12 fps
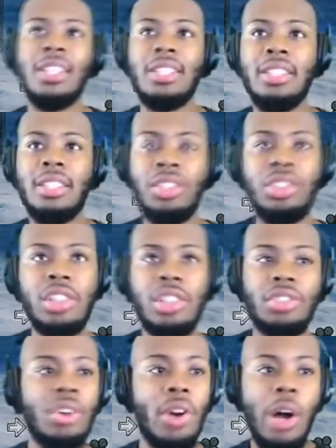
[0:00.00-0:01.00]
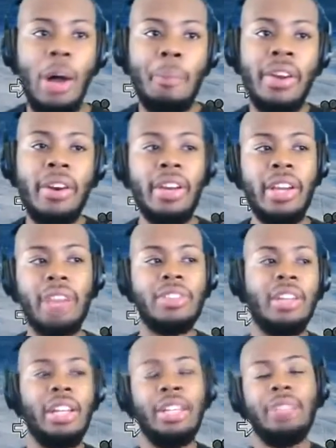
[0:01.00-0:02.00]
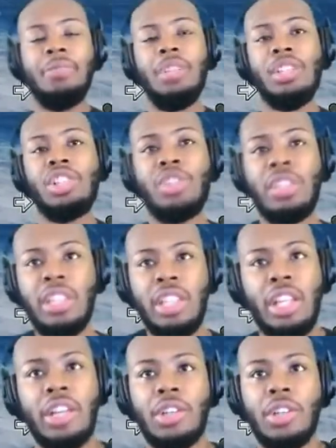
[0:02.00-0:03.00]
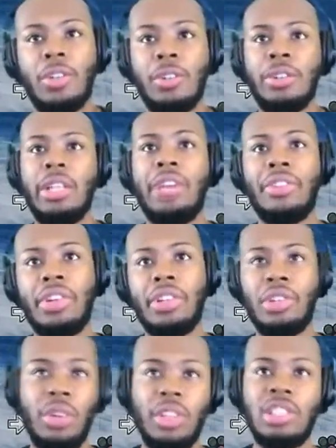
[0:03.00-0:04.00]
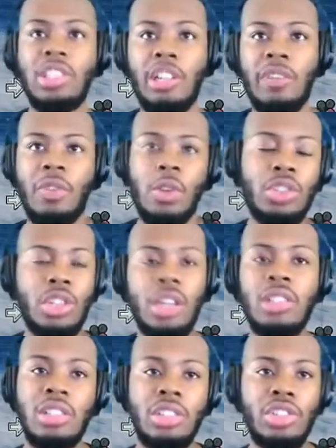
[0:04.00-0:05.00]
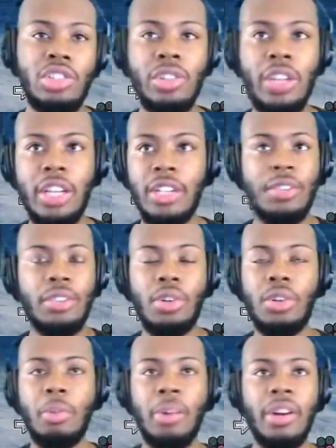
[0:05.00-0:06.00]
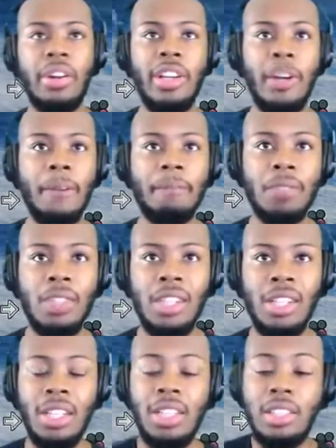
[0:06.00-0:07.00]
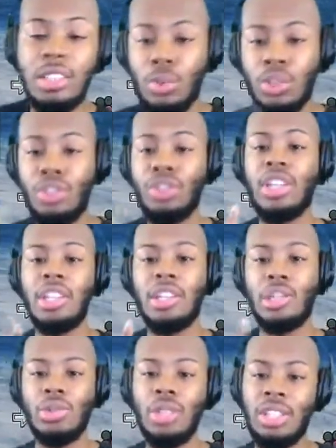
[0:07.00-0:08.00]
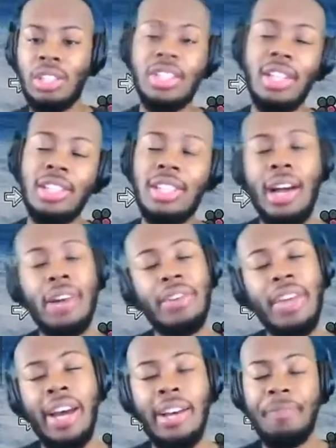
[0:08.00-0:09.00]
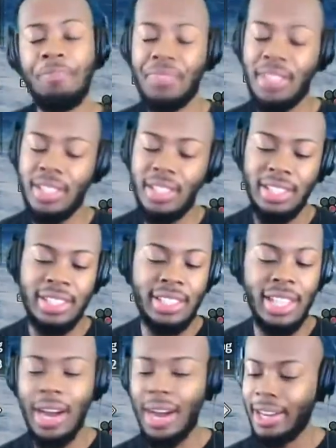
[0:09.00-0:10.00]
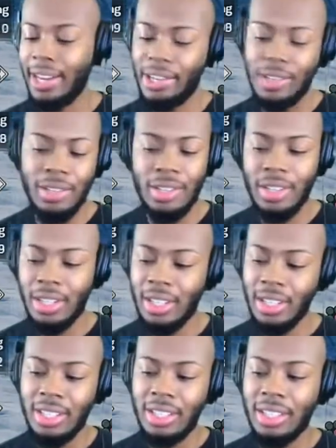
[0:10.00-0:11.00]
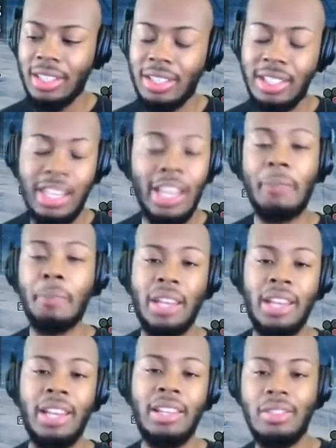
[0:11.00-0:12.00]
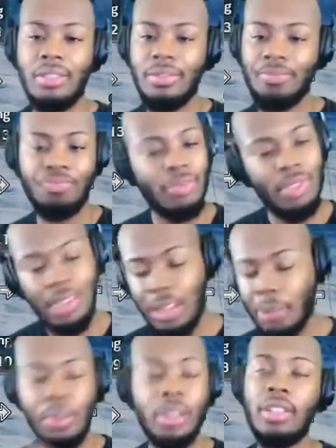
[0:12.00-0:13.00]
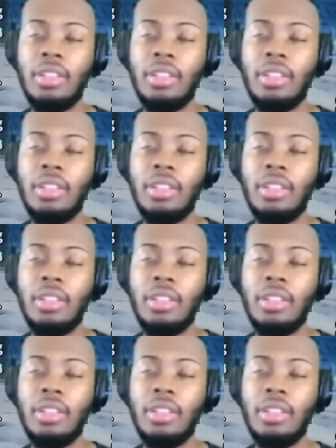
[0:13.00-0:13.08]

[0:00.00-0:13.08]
They'll just throw out parry after like a string that they do. After they're doing a certain flow chart, certain string, they'll throw the parry out. So what you need to do is shut down that entire game plan completely.